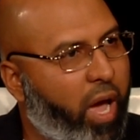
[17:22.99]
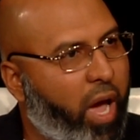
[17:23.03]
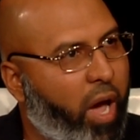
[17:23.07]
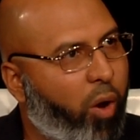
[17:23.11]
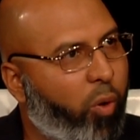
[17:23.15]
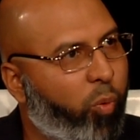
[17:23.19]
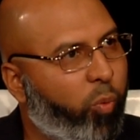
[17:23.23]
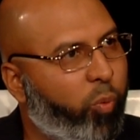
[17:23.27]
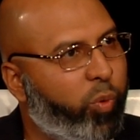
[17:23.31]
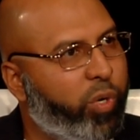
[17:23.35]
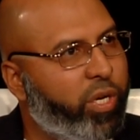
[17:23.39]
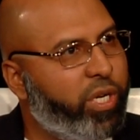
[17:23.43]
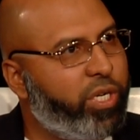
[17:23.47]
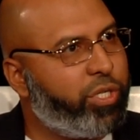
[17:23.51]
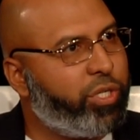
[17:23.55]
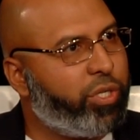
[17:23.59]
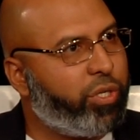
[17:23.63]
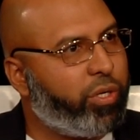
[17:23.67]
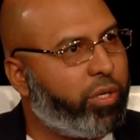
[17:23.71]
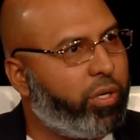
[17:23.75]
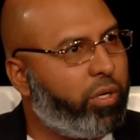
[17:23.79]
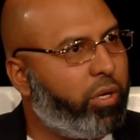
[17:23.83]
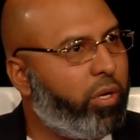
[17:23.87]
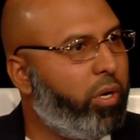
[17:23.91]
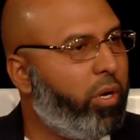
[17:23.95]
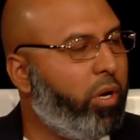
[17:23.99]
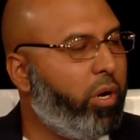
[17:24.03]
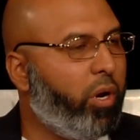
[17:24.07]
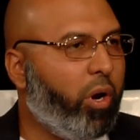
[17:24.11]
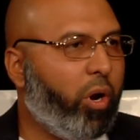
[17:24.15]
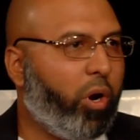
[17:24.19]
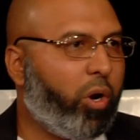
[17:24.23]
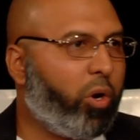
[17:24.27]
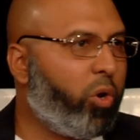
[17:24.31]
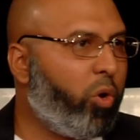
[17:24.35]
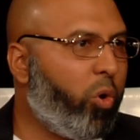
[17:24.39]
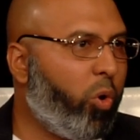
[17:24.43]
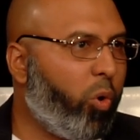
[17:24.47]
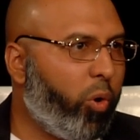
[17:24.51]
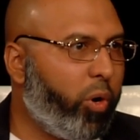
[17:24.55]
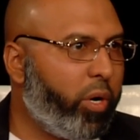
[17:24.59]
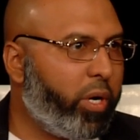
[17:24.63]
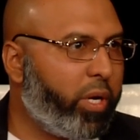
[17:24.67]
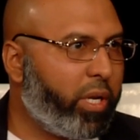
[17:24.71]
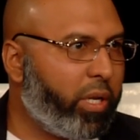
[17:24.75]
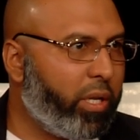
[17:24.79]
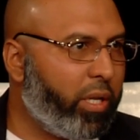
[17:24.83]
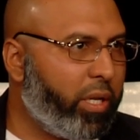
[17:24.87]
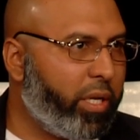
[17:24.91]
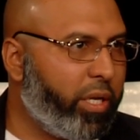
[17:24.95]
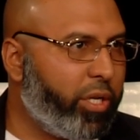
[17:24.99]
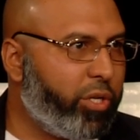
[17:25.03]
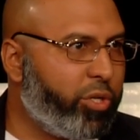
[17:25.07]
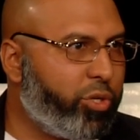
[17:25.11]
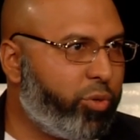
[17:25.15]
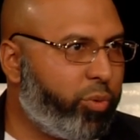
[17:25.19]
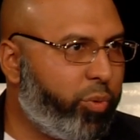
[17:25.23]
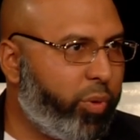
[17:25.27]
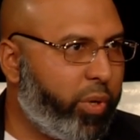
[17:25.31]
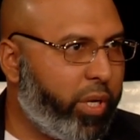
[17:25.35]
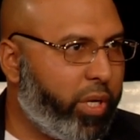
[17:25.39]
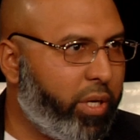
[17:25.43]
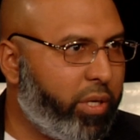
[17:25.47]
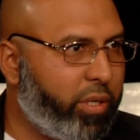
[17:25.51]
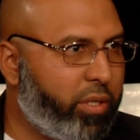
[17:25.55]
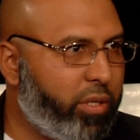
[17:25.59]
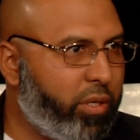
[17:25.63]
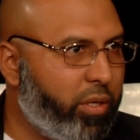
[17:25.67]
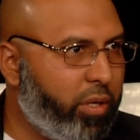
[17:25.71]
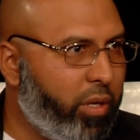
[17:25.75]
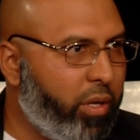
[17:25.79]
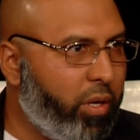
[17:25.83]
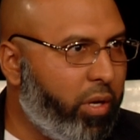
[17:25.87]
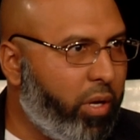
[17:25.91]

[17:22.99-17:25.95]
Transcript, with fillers: how we should accordingly treat